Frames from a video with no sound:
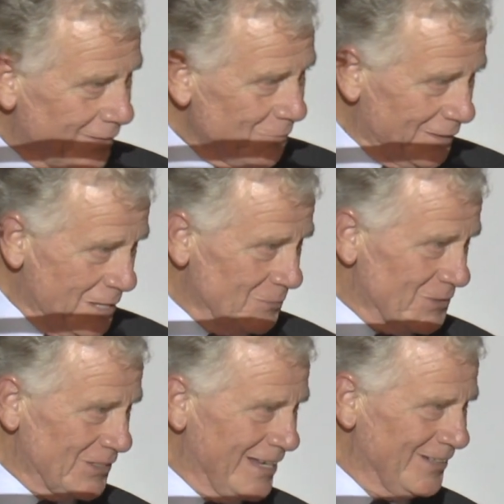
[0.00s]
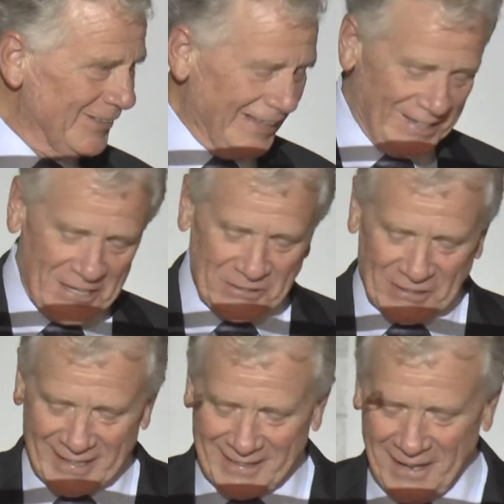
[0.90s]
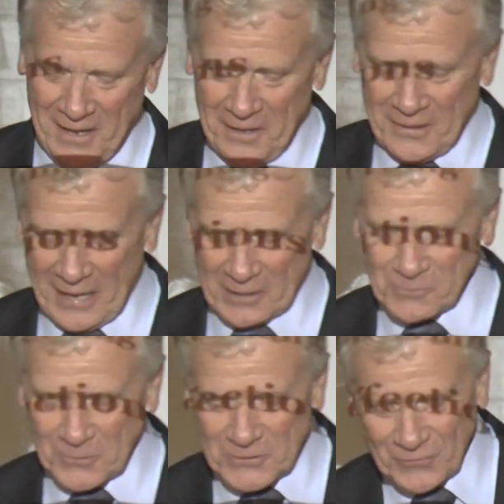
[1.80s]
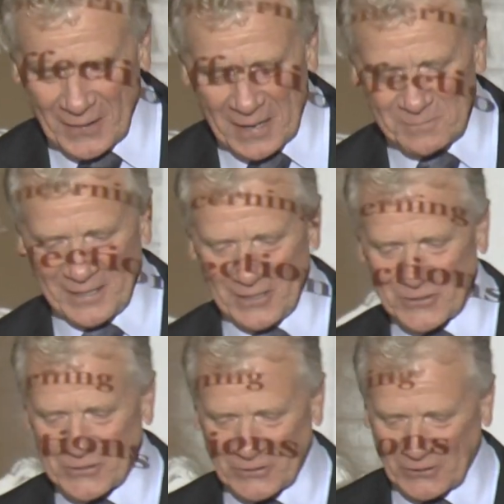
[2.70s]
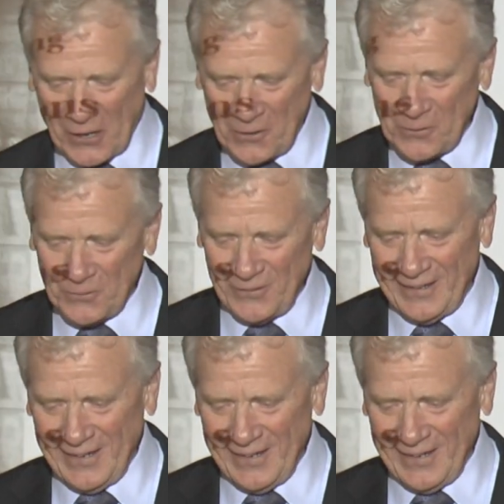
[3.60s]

when he was single, and he said, The Edwards family is so